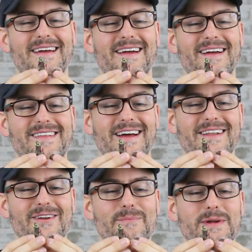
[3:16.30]
And it's got
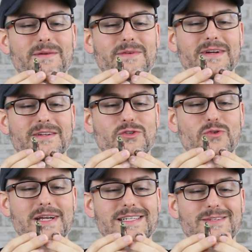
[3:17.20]
a little bit of a
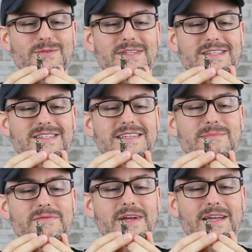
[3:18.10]
translucent
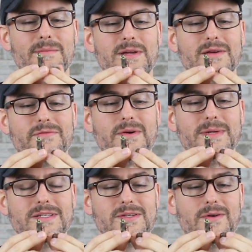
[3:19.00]
steam effect coming up from
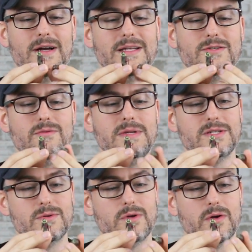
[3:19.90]
it, so I assume
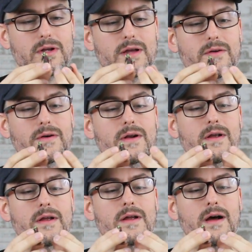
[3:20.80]
these two go together.
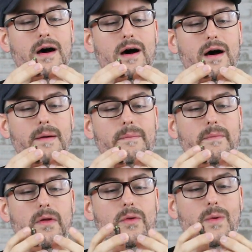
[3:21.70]

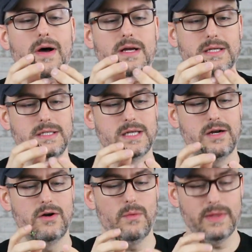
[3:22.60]
Otherwise, I
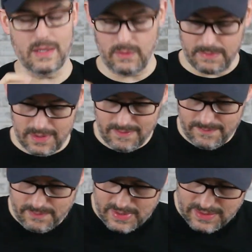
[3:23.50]
don't know what that would be,
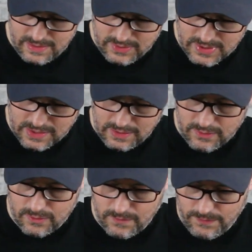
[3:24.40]
but it looks like a
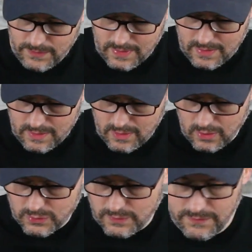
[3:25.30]
little
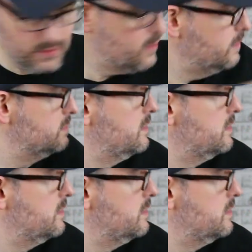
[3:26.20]
cauldron for her.